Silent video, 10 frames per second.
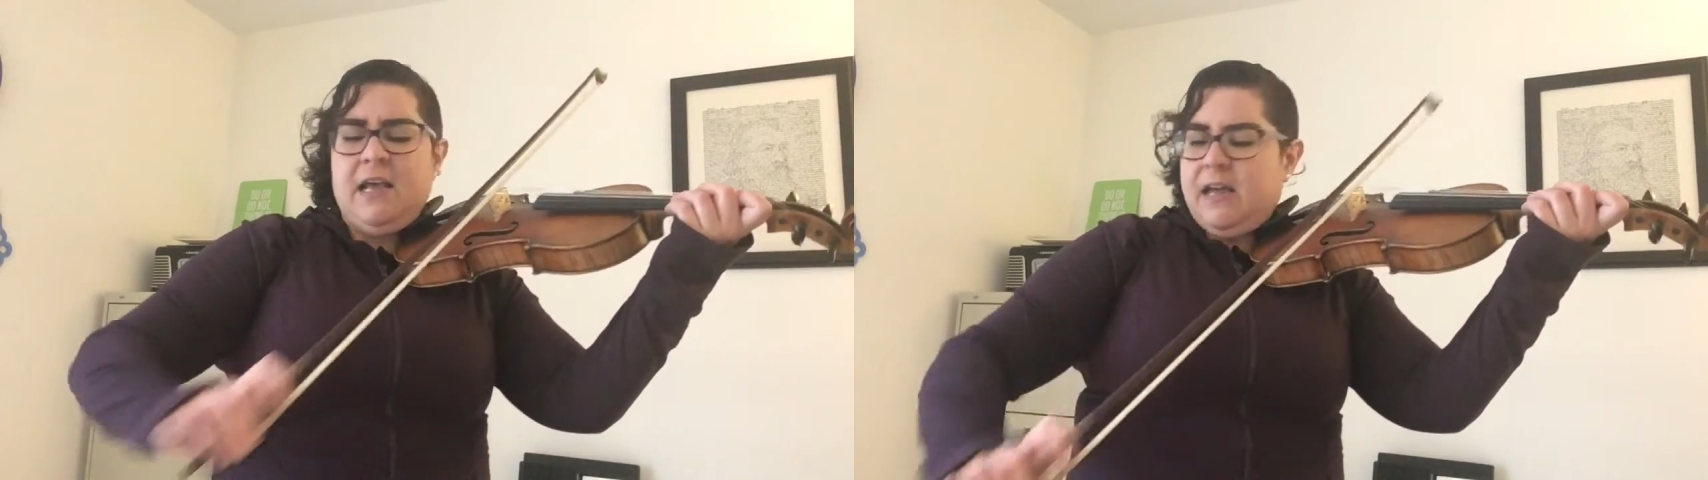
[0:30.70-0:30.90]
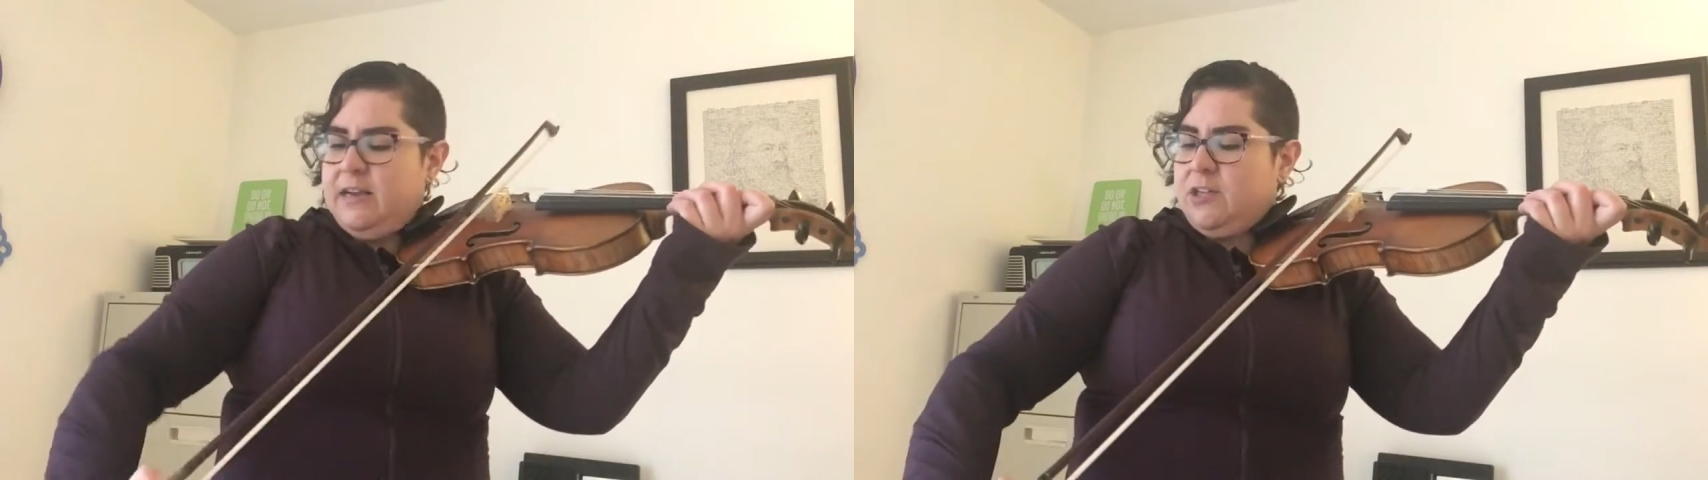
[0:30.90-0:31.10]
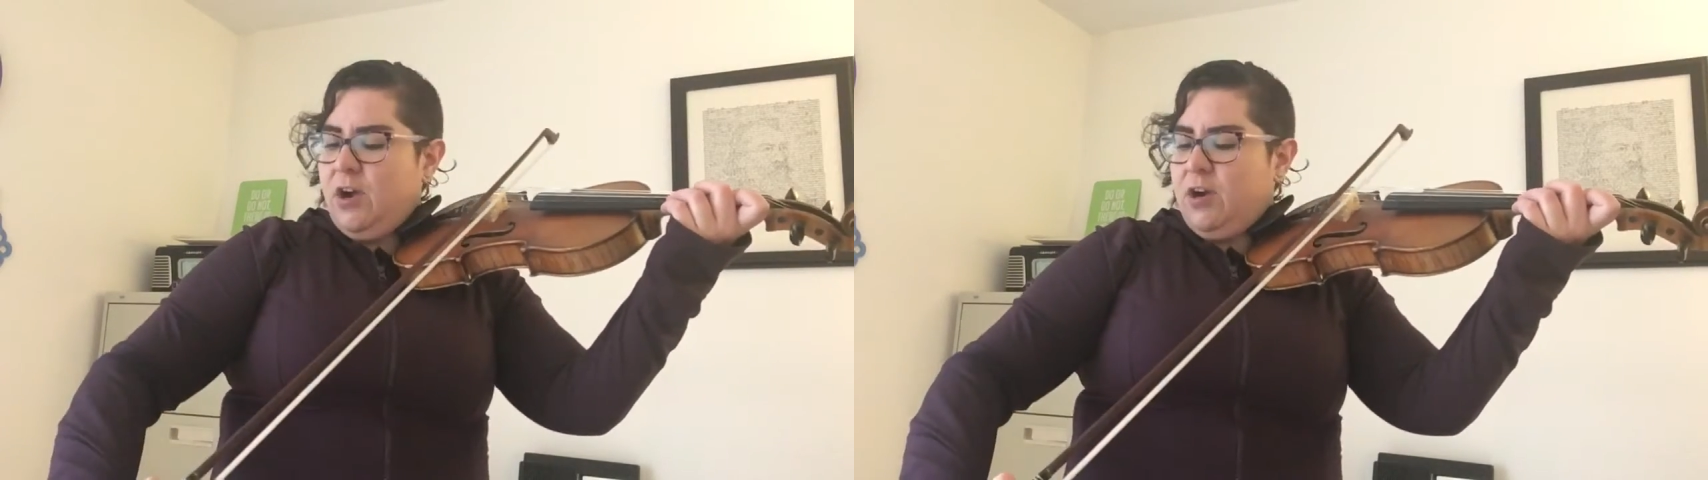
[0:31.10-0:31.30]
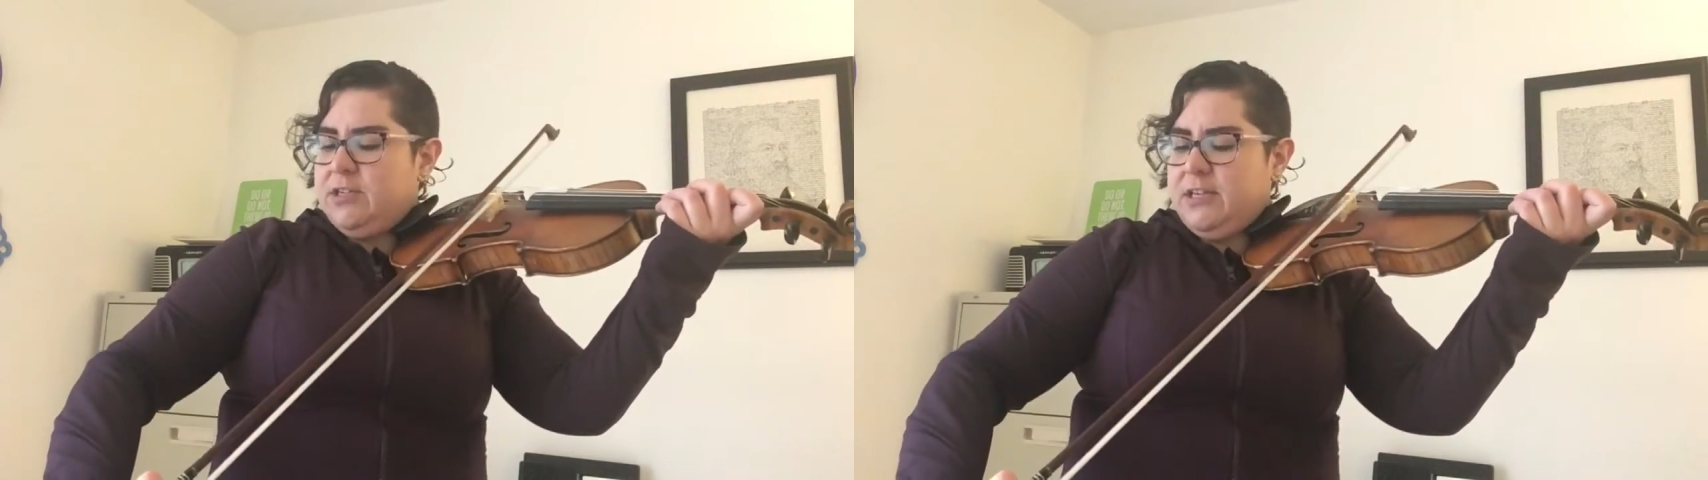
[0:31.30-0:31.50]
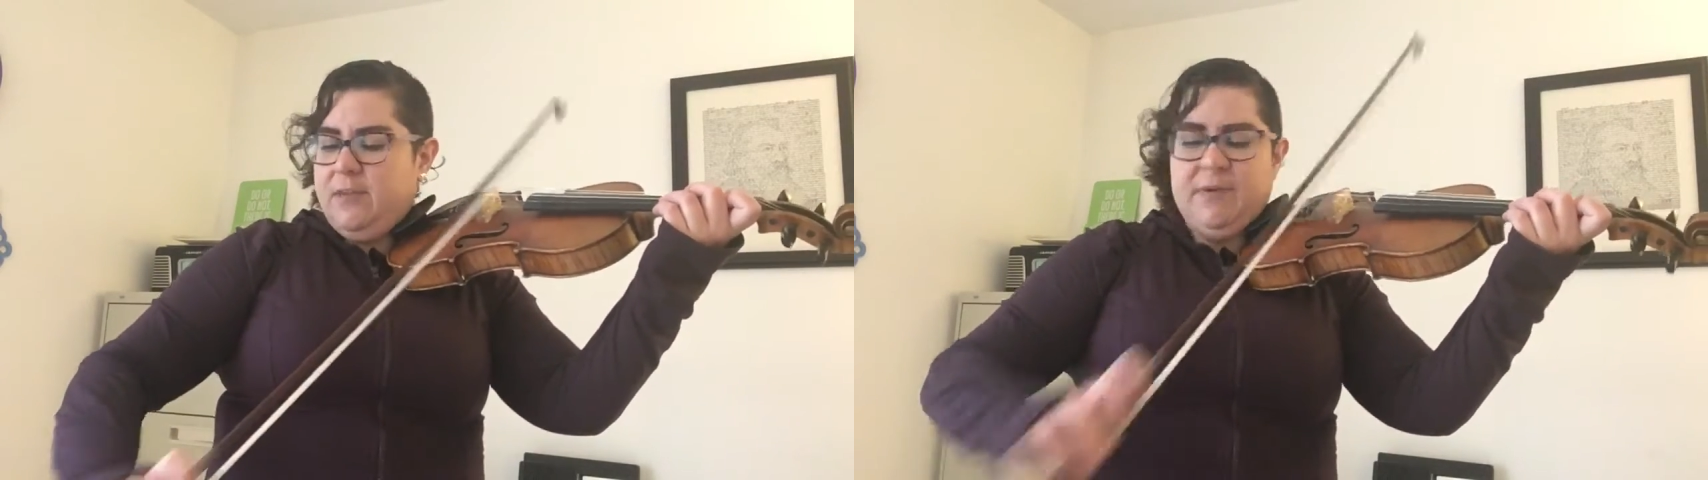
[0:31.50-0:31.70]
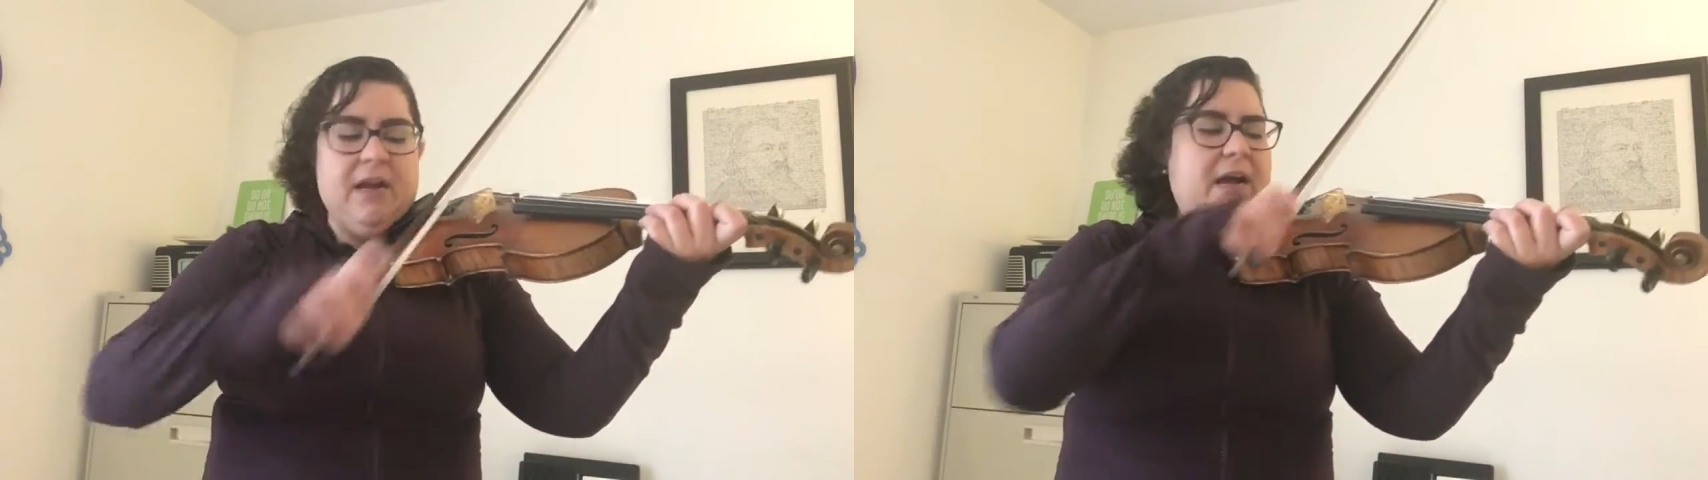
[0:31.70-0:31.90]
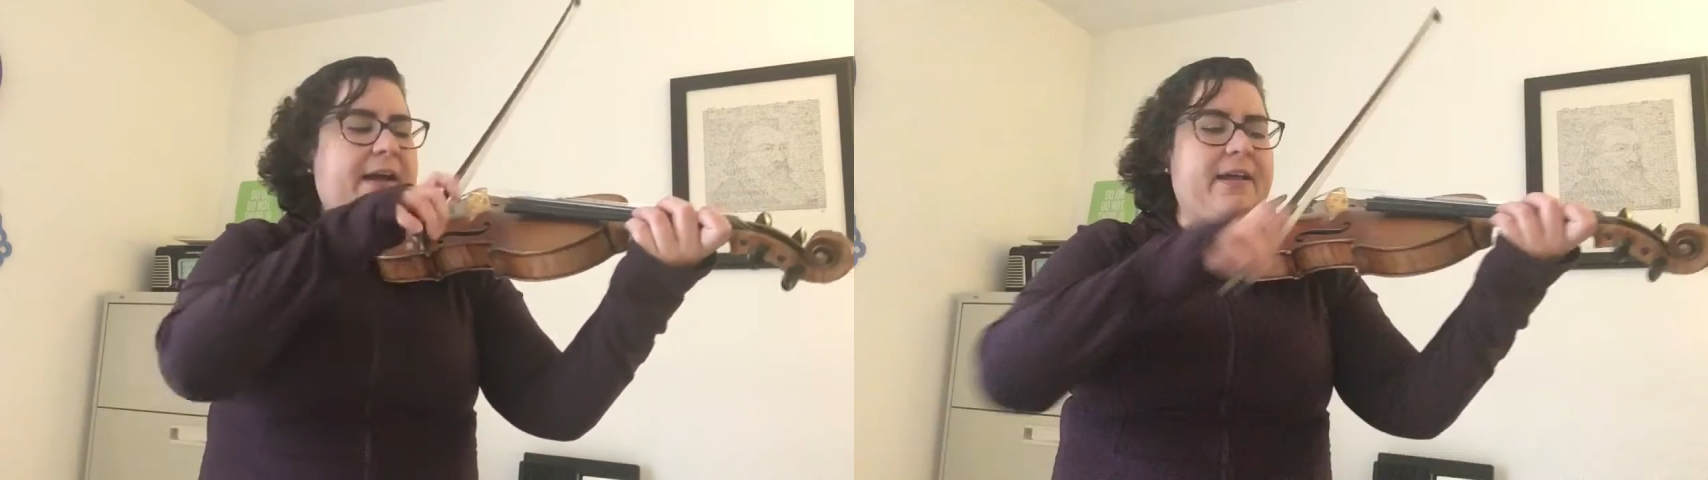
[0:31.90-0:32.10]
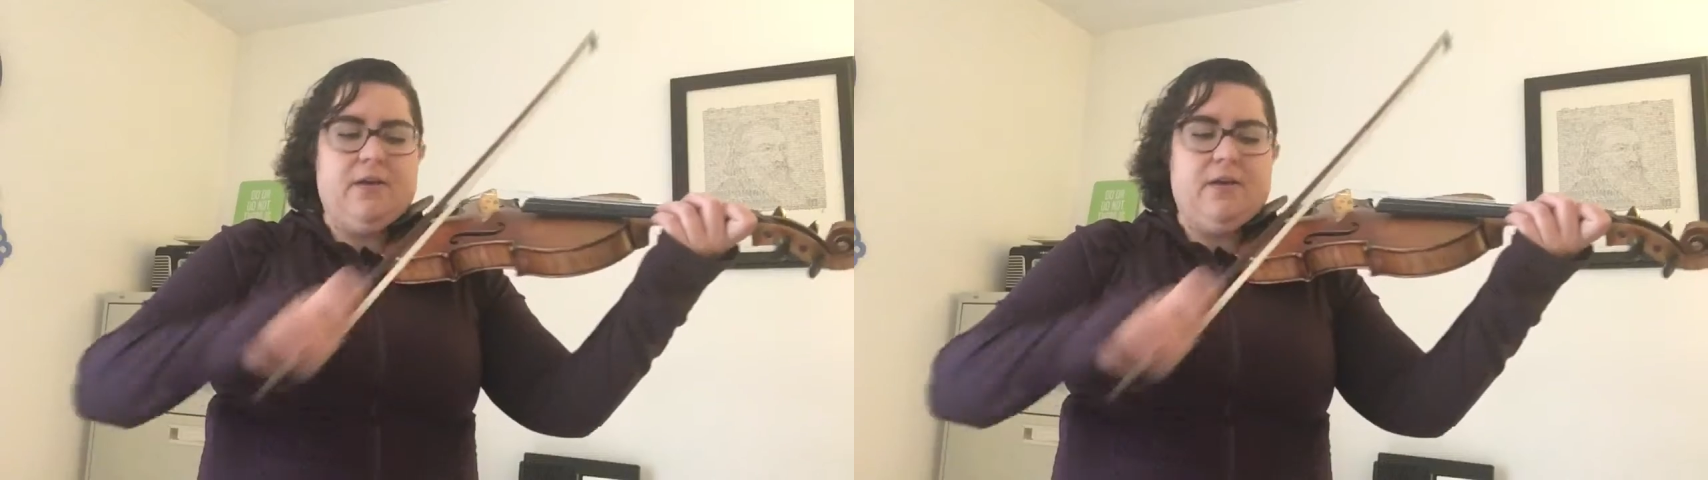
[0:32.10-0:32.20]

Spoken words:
and it's hard to keep an eye